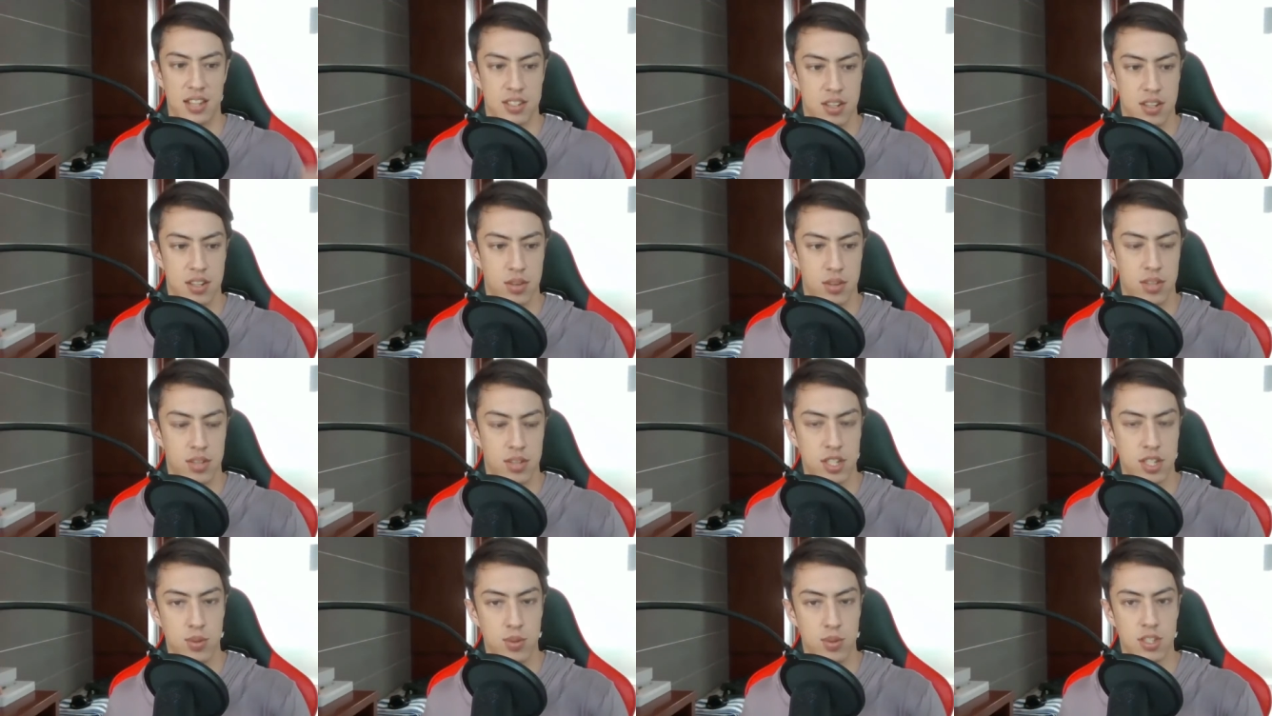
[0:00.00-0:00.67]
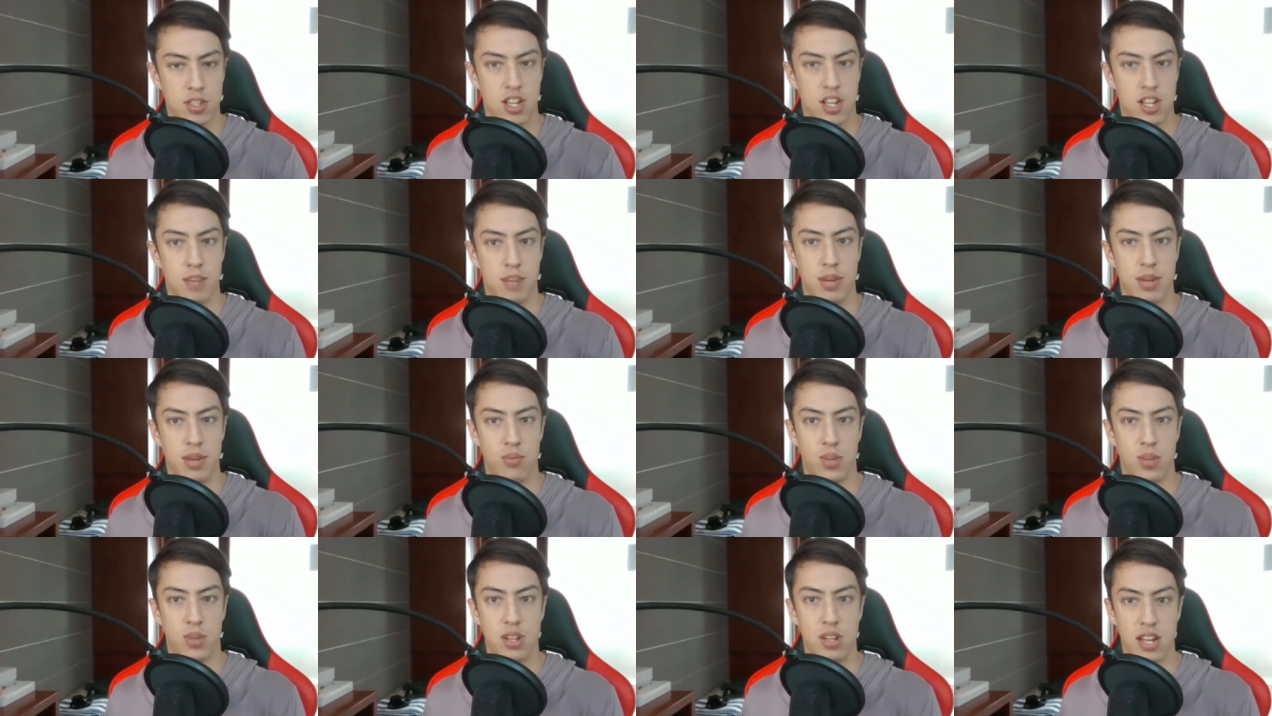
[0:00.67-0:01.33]
so this one's going to be
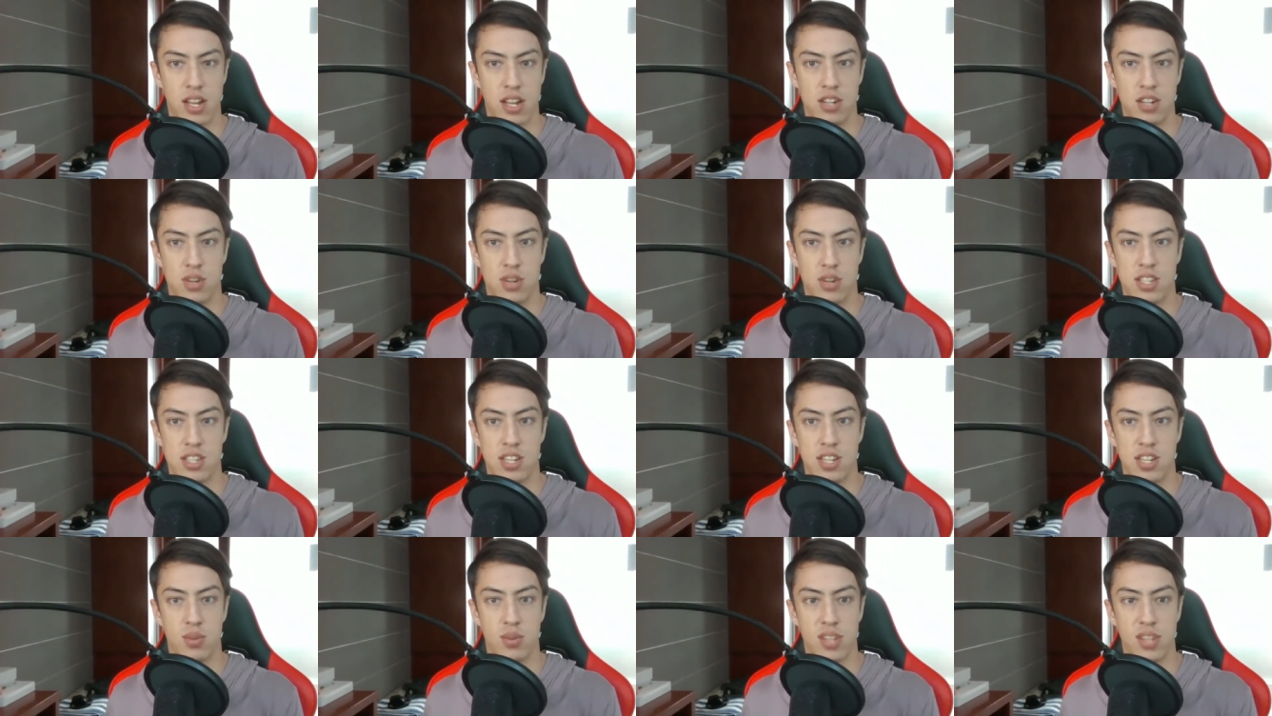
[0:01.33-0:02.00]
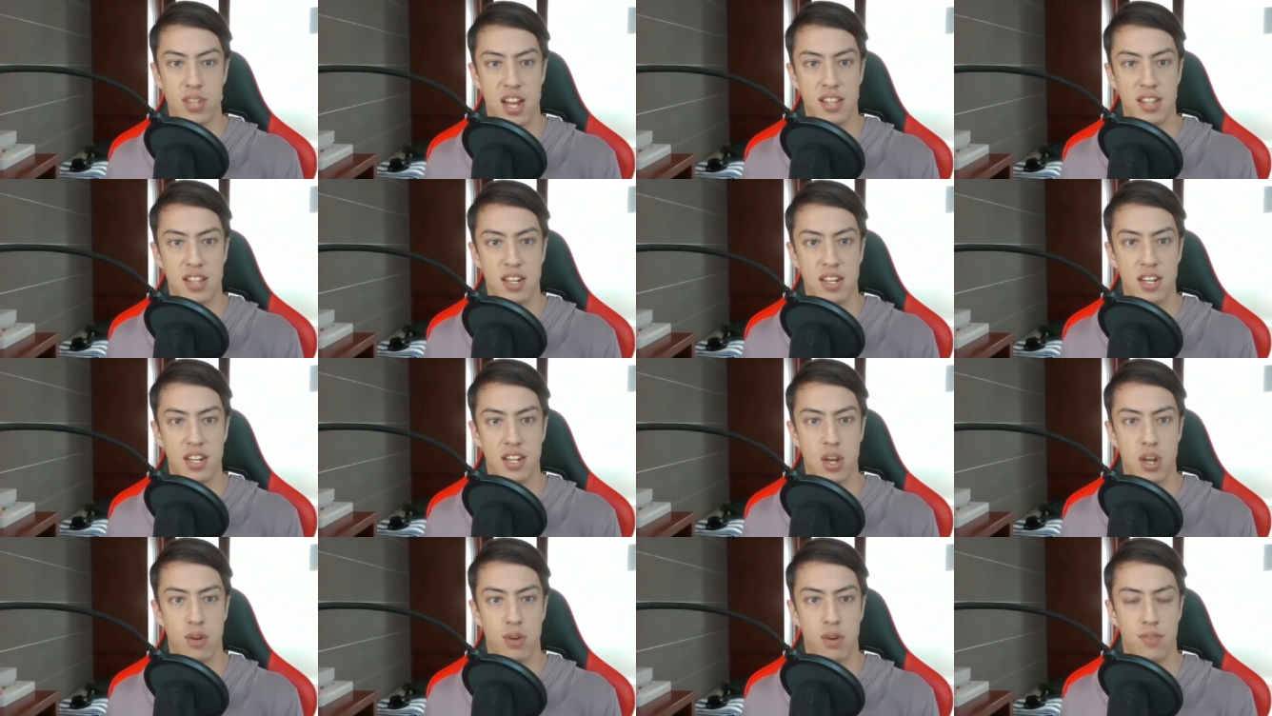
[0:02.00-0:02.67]
really interesting with Anthony
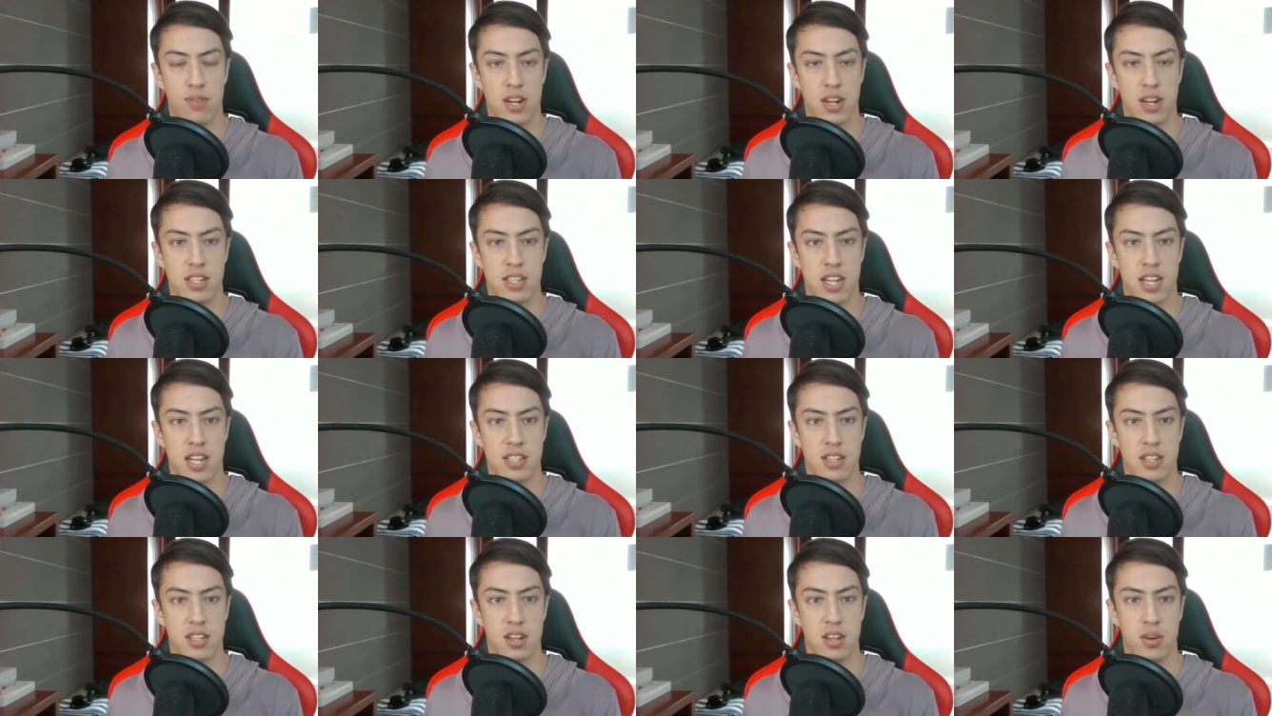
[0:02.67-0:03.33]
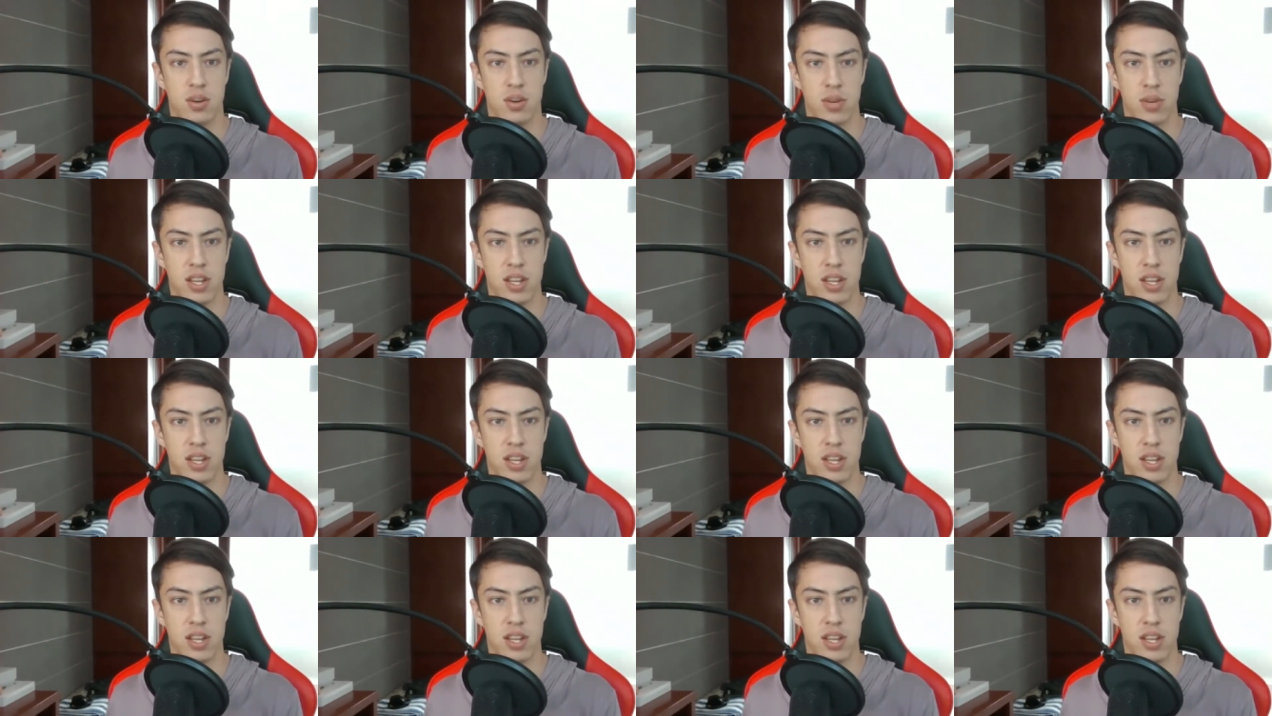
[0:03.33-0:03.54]
Cofrancesco.